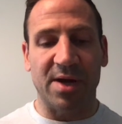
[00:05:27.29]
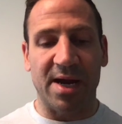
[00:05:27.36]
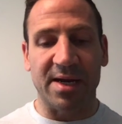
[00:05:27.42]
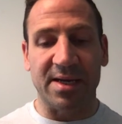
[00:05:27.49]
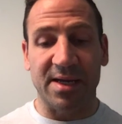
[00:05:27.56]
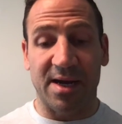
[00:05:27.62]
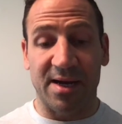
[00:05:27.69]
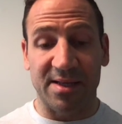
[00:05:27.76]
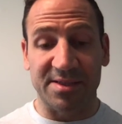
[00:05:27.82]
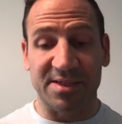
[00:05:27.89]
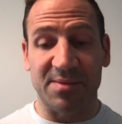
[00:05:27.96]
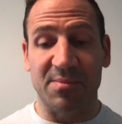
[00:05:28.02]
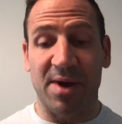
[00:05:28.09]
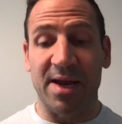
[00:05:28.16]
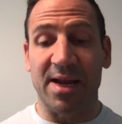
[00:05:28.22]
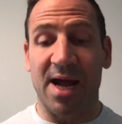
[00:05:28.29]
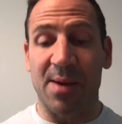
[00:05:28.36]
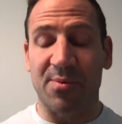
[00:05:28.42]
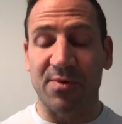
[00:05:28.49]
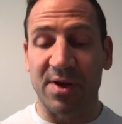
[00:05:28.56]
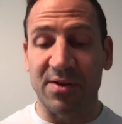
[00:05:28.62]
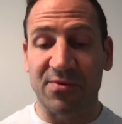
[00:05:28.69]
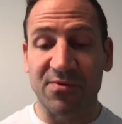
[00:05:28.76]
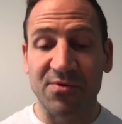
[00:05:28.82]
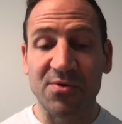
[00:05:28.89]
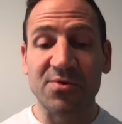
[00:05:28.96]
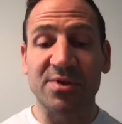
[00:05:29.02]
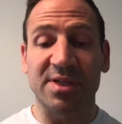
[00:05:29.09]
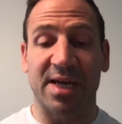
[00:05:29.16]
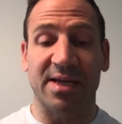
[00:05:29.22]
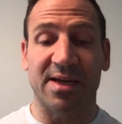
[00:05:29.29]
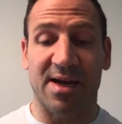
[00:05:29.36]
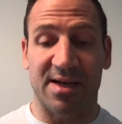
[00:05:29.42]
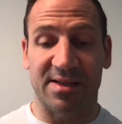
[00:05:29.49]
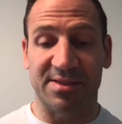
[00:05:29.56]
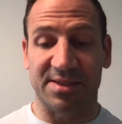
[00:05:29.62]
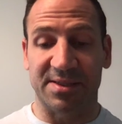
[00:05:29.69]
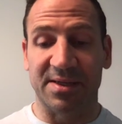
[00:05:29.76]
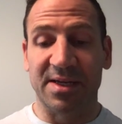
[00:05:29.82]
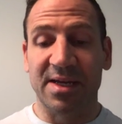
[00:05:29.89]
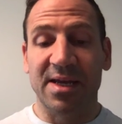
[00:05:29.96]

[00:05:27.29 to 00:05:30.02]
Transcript: ideology might operate through psychology.